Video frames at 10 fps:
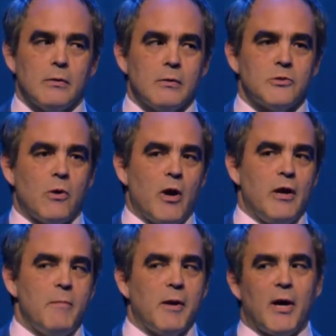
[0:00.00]
So I wanted to
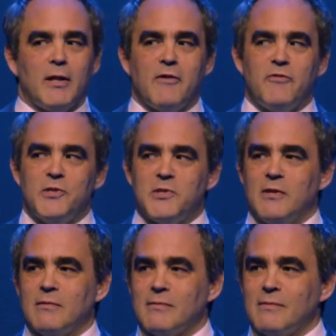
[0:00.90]
make my life easy.
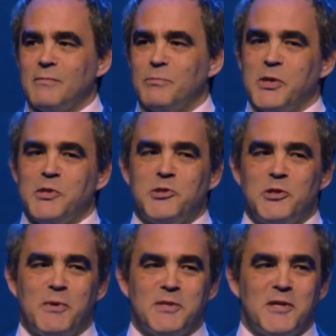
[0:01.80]
Please,
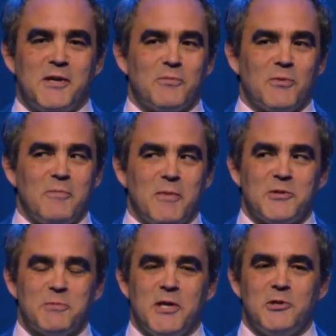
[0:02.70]
GPT, write me a
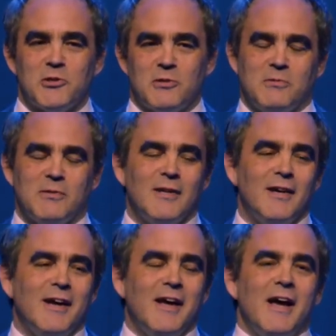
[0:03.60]
speech.
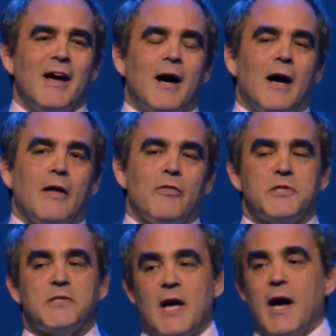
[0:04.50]
The
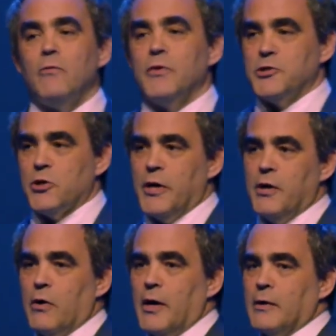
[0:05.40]
sound that you're
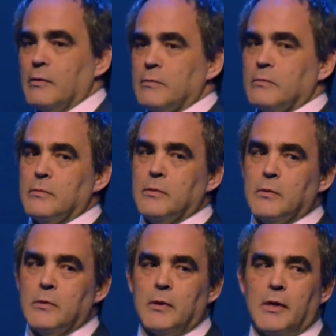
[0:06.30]
hearing
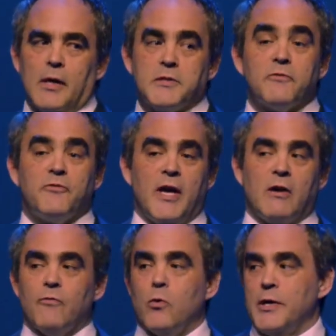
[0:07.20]
is a fake
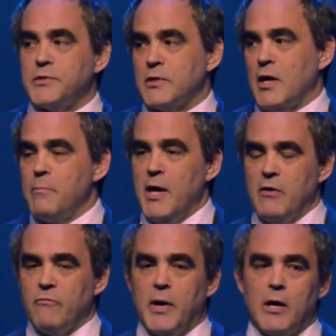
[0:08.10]
voice that I made
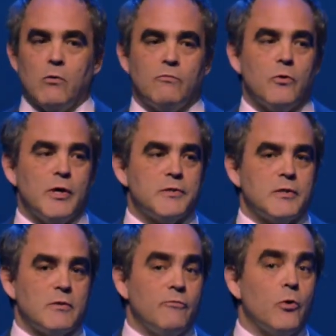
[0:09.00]
of my own voice.
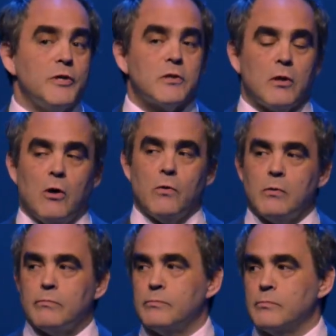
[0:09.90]
It's a voice clone.
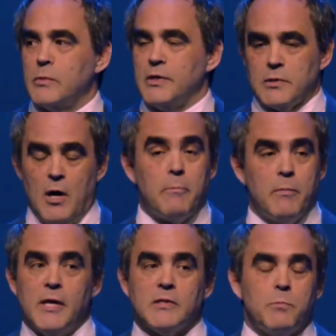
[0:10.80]
It's not
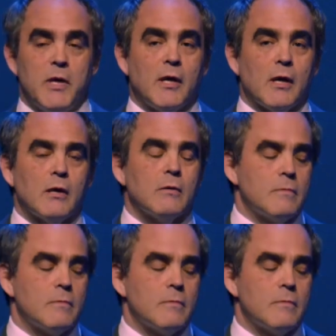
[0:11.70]
me speaking.